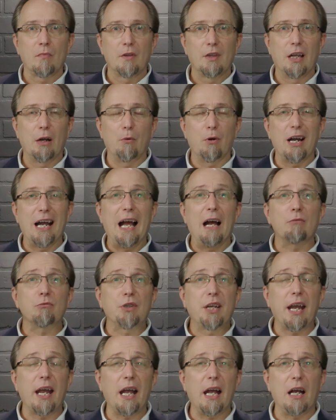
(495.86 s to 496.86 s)
They were
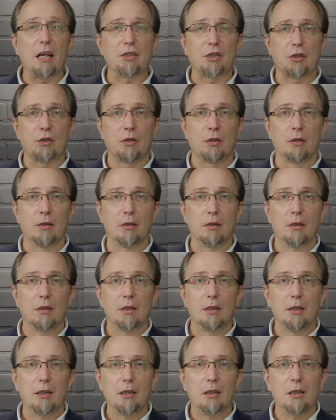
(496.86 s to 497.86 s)
outcast,
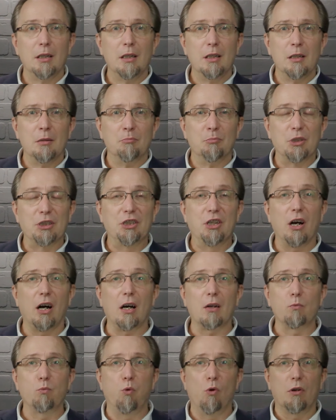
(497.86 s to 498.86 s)
but
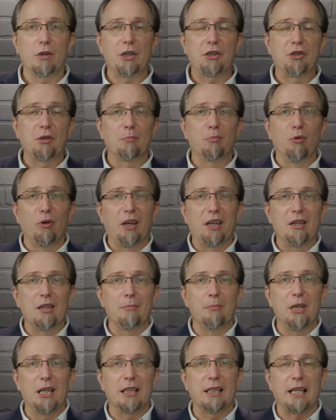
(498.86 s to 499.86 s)
God wanted to bring
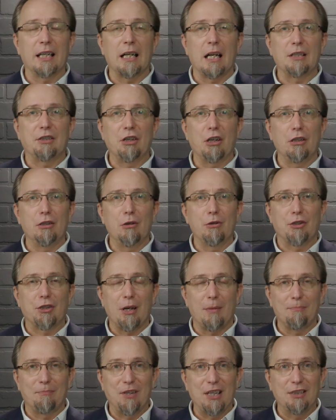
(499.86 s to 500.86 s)
them in. Can I tell you
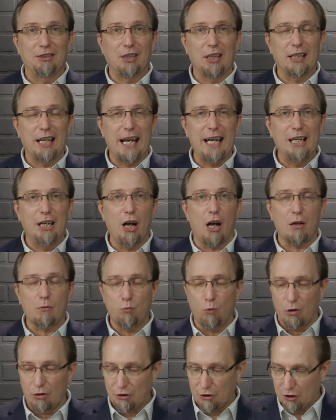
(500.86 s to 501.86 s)
something today? God
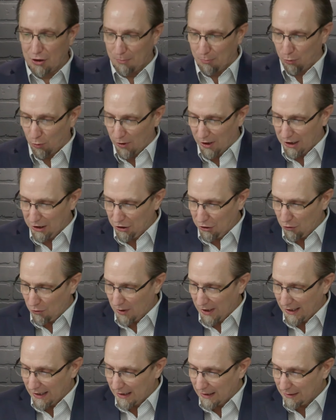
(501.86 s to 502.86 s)
wants to bring you
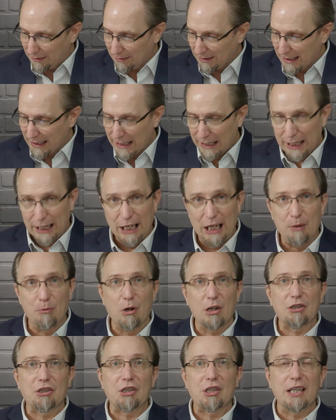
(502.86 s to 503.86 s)
in. He
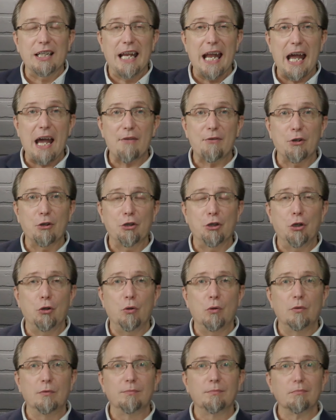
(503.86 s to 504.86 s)
wants to gather
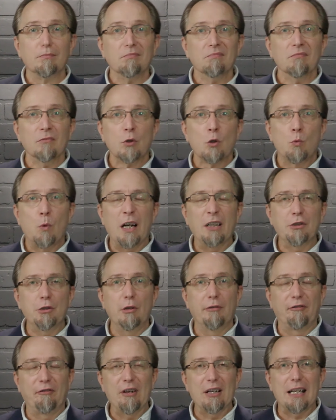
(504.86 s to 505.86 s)
you. While
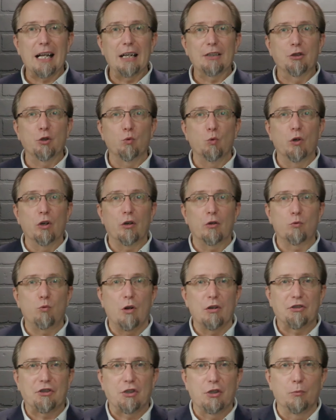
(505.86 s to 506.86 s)
you feel like the world
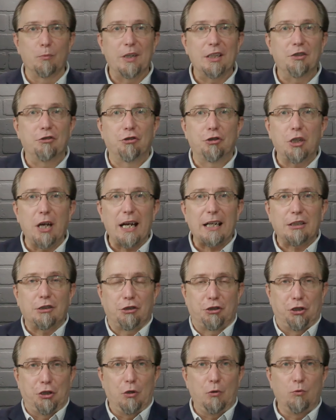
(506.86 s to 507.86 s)
wants to
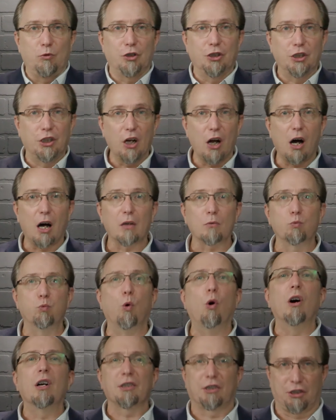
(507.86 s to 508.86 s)
reject you, God
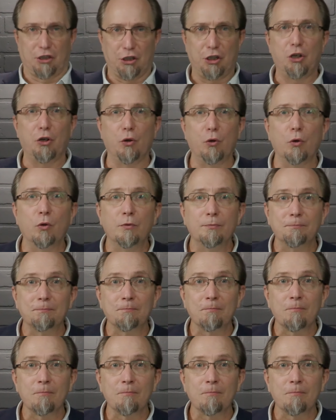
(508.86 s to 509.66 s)
wants you.